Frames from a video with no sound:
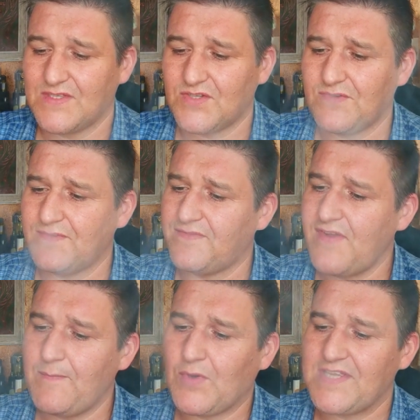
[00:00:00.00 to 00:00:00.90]
So
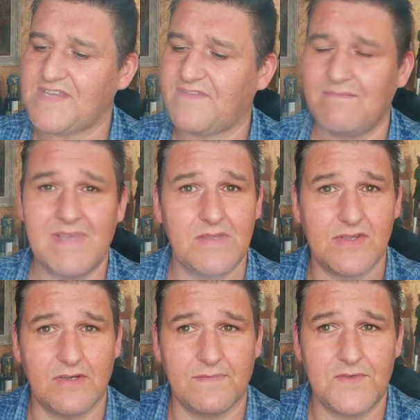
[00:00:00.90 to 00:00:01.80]
3.7
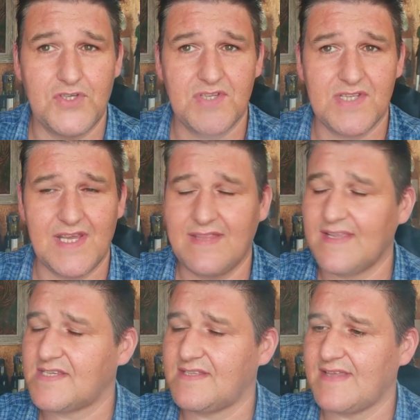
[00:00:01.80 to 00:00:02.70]
mils of juice in
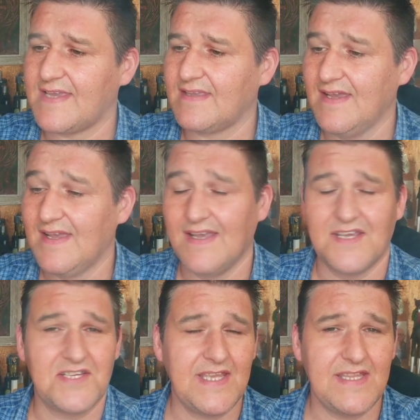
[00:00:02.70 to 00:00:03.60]
this thing,
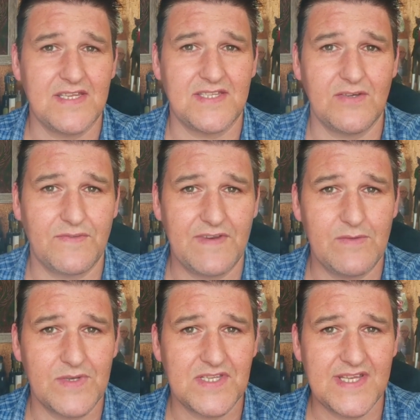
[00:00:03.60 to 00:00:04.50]
stainless steel
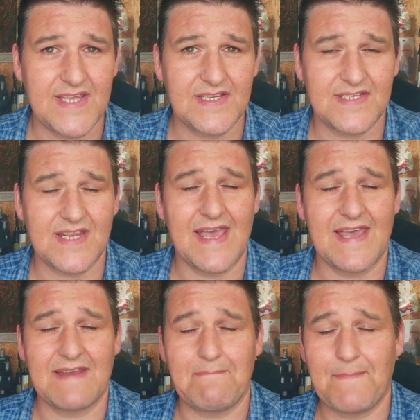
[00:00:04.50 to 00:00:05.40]
316
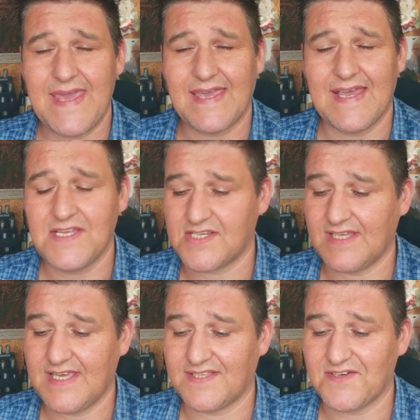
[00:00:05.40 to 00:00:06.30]
and peak
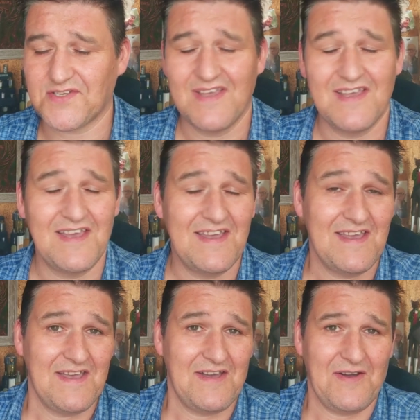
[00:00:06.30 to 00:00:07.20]
insulators.
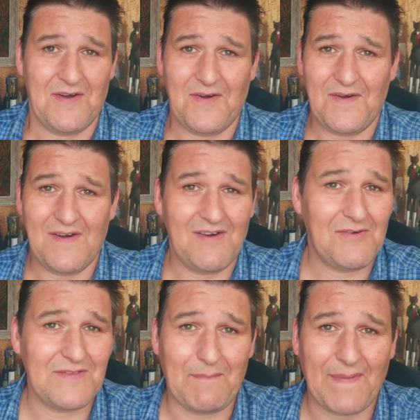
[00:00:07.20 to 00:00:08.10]

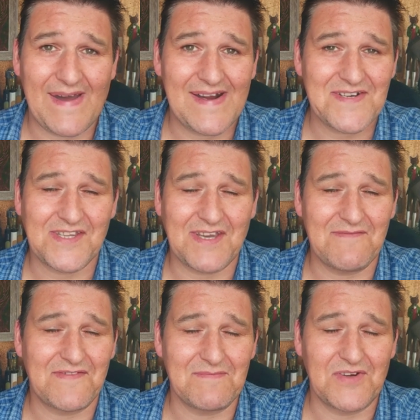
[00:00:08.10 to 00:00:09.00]
All the parts
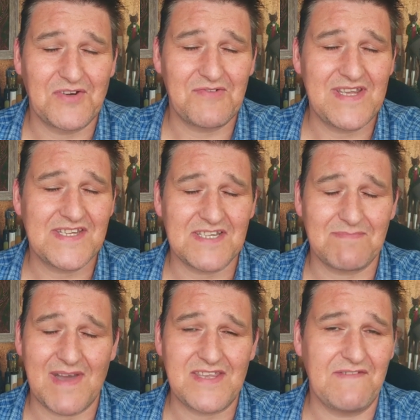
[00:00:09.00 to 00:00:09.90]
come from Greece.
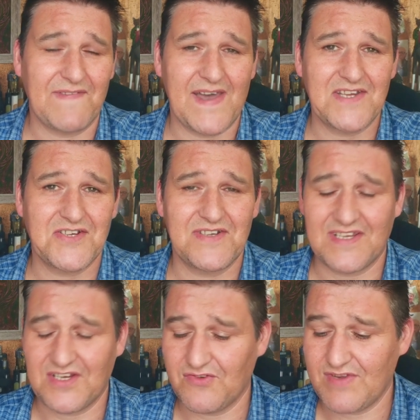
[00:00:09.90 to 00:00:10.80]
It's manufactured
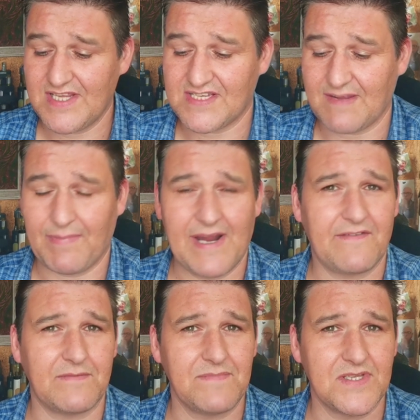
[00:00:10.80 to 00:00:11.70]
in Greece,
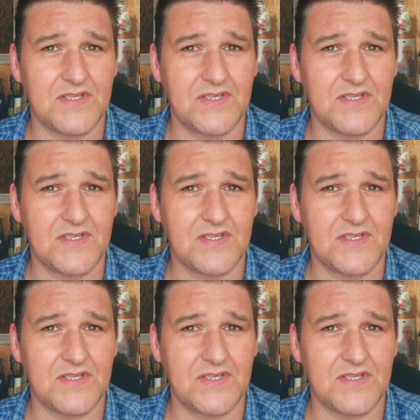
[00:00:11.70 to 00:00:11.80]
apart from the